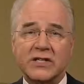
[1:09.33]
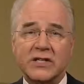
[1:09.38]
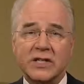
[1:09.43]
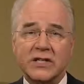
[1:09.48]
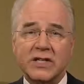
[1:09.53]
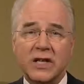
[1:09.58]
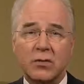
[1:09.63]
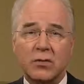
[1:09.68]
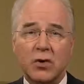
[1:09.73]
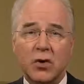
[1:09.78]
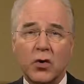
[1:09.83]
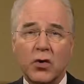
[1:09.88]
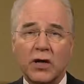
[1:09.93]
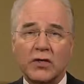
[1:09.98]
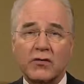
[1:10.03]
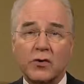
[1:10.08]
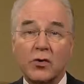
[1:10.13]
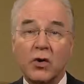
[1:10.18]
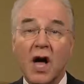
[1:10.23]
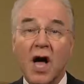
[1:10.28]
process that we're
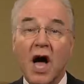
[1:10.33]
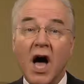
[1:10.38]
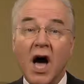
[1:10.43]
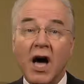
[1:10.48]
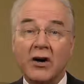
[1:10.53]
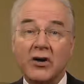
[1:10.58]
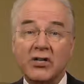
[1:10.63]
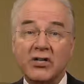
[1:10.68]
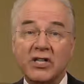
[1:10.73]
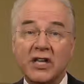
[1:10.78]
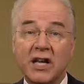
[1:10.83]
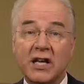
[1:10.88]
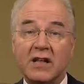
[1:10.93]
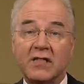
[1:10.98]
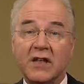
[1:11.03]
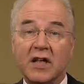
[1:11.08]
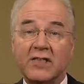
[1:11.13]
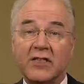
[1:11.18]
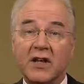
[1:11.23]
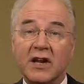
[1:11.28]
going through,
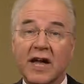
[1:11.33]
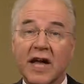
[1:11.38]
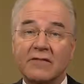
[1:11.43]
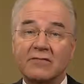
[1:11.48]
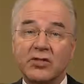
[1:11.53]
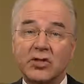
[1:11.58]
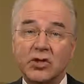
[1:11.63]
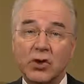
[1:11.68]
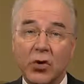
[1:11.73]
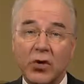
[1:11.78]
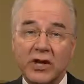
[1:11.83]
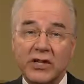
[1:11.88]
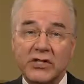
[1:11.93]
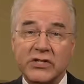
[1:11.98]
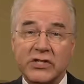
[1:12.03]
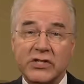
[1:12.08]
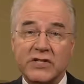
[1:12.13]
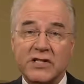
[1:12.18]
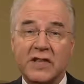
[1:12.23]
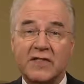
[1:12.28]
understanding that they'll have
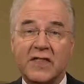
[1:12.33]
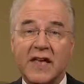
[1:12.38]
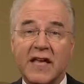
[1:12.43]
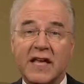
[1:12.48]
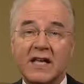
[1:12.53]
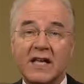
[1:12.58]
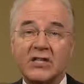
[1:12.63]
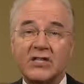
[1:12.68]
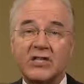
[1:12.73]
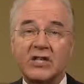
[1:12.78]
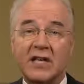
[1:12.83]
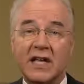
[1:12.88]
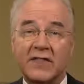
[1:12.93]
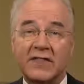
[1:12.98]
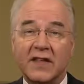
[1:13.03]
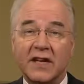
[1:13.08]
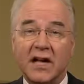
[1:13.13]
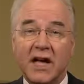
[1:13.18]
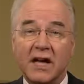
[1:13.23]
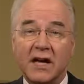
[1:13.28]
choices that they can
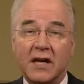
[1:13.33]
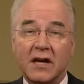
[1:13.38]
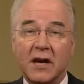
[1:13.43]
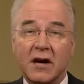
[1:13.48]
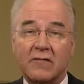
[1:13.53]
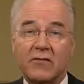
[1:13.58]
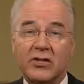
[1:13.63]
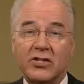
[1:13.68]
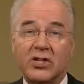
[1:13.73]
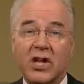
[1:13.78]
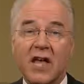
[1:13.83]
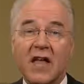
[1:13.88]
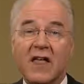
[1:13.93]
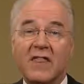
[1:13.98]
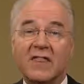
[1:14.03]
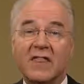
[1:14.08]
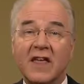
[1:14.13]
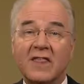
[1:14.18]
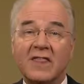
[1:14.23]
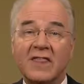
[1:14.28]
select the kind of coverage
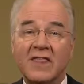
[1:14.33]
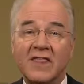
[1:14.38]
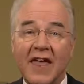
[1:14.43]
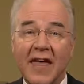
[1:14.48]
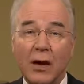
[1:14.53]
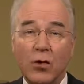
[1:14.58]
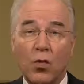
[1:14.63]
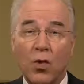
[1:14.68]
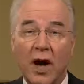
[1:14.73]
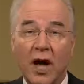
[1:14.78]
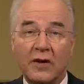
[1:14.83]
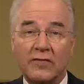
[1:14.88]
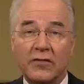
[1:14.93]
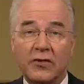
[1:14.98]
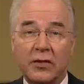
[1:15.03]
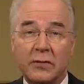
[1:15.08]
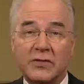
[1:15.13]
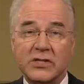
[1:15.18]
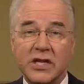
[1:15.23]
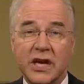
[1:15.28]
that they want
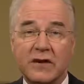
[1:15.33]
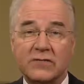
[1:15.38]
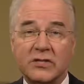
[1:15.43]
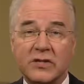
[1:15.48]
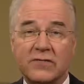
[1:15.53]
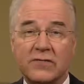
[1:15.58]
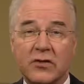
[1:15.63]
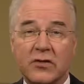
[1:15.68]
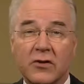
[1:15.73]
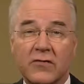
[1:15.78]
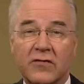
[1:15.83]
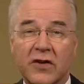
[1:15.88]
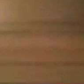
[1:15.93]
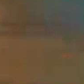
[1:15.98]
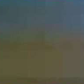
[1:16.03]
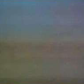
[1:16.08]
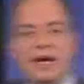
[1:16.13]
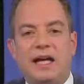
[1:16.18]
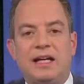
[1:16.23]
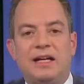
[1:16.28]
for themselves and for their
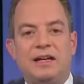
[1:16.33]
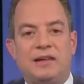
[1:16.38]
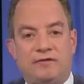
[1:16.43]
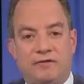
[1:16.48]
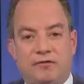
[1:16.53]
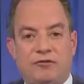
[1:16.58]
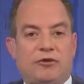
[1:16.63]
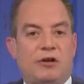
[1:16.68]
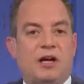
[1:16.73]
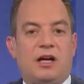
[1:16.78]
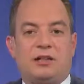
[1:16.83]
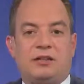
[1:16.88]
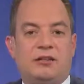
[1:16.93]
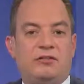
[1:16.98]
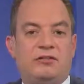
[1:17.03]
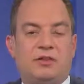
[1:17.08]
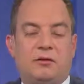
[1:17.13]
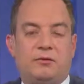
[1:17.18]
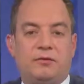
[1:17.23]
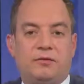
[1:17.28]
family. I have talked
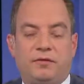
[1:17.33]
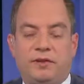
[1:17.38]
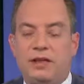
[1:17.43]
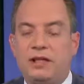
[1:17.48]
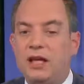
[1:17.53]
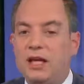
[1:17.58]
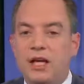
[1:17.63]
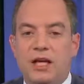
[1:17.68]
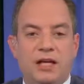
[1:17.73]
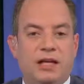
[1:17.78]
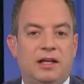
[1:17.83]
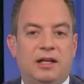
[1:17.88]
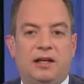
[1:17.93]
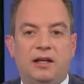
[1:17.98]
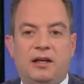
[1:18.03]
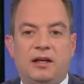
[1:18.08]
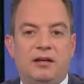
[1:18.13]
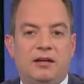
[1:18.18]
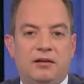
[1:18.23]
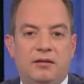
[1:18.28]
to General Flynn.
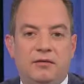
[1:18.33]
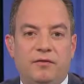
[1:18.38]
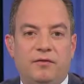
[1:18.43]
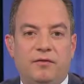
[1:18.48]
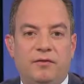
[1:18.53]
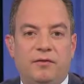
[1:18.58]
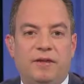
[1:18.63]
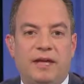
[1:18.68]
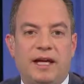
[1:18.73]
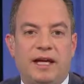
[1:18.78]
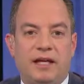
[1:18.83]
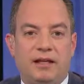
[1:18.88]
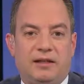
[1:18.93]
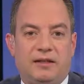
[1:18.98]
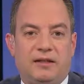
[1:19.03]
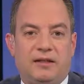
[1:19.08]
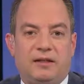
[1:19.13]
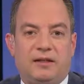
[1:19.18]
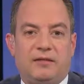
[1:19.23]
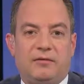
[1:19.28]
None of
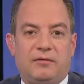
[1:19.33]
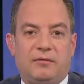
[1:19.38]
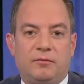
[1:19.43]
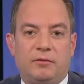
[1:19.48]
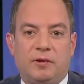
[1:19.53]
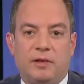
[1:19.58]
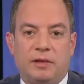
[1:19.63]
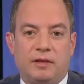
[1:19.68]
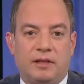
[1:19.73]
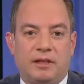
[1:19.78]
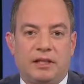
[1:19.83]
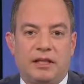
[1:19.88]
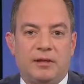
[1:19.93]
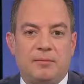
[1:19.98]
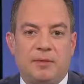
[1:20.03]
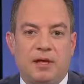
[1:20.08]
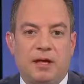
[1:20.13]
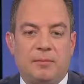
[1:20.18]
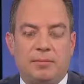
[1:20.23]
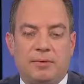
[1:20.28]
that uh,
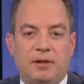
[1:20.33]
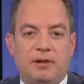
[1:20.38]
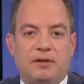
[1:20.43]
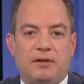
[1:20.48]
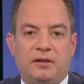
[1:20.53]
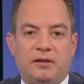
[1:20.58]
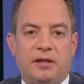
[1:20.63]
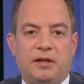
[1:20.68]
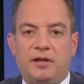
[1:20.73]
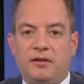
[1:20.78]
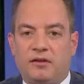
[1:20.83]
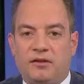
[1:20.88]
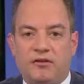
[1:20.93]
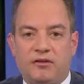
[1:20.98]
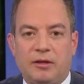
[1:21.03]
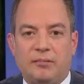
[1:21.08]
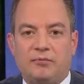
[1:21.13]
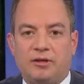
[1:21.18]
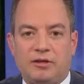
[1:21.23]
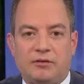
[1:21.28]
came up. Uh, the, none, the,
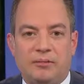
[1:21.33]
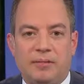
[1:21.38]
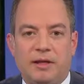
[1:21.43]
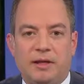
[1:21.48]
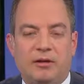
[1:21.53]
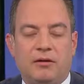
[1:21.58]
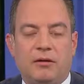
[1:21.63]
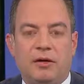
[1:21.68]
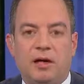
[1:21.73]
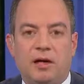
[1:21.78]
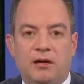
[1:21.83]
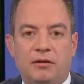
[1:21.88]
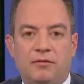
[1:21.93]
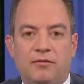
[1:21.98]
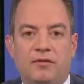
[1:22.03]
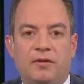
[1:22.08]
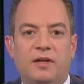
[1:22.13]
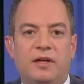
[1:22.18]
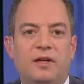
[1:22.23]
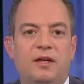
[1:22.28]
subject matter
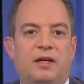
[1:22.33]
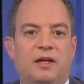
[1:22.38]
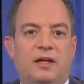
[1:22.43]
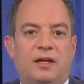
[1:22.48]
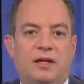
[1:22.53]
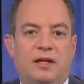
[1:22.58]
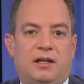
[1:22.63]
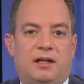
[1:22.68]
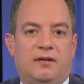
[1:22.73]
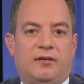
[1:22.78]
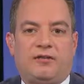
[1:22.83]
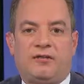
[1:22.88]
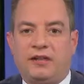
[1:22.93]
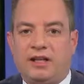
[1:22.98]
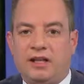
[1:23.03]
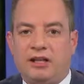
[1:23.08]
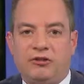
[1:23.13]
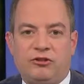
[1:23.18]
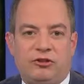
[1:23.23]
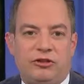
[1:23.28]
of uh,
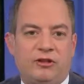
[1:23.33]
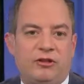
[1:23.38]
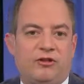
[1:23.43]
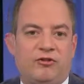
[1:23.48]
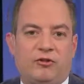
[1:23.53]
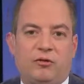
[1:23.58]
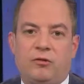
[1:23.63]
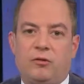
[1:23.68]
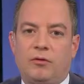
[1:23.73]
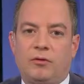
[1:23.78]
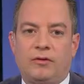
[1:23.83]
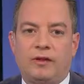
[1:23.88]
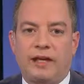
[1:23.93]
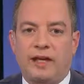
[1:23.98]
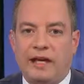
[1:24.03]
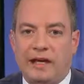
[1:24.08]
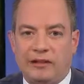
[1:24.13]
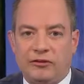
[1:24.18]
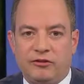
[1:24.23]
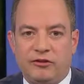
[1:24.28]
sanctions or
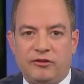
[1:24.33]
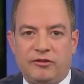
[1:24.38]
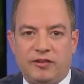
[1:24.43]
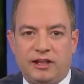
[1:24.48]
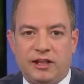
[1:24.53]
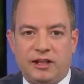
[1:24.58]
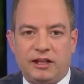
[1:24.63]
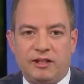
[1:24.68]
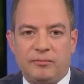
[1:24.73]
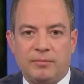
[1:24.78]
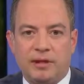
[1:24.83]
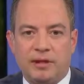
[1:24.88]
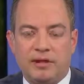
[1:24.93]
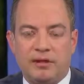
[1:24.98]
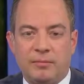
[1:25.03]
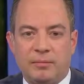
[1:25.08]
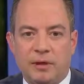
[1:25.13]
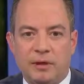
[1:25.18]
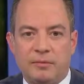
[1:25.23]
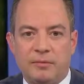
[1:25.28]
the actions taken by
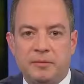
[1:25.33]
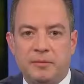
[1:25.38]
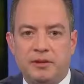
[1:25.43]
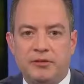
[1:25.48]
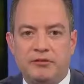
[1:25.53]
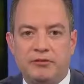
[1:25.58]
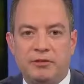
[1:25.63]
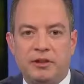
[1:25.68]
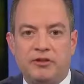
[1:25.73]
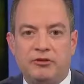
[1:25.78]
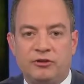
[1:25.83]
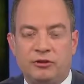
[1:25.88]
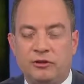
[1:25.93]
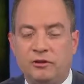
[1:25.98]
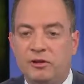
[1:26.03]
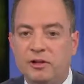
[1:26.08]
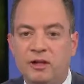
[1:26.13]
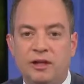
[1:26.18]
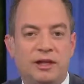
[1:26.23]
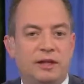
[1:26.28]
the Obama
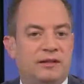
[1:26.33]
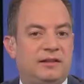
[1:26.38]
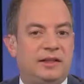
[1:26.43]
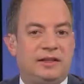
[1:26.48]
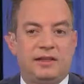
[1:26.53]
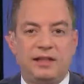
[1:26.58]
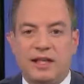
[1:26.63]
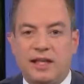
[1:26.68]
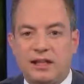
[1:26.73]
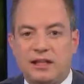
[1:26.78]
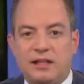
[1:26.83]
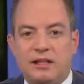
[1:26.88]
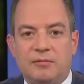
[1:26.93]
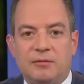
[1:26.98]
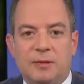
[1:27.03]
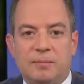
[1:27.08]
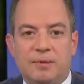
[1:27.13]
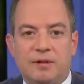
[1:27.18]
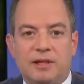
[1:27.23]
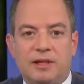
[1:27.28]
administration did not
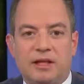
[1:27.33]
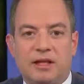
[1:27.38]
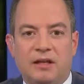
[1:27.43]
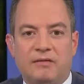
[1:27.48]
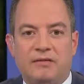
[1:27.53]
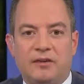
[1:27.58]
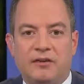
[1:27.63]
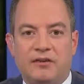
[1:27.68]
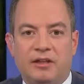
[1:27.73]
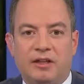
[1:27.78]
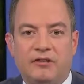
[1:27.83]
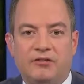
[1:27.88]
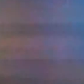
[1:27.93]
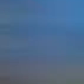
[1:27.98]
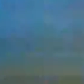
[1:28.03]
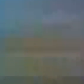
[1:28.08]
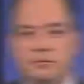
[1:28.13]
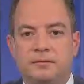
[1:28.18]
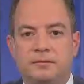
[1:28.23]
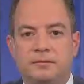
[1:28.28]
come up in the
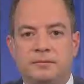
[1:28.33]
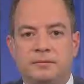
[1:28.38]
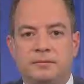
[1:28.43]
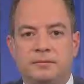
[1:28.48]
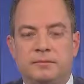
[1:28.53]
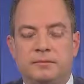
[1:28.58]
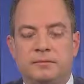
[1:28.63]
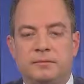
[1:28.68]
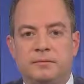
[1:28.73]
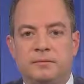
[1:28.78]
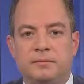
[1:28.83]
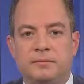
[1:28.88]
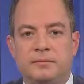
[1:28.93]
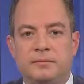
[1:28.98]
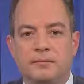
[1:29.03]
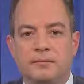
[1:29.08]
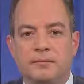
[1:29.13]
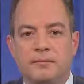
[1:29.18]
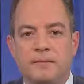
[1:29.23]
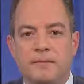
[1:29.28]
conversation. So there was no
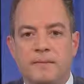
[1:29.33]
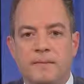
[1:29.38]
challenge of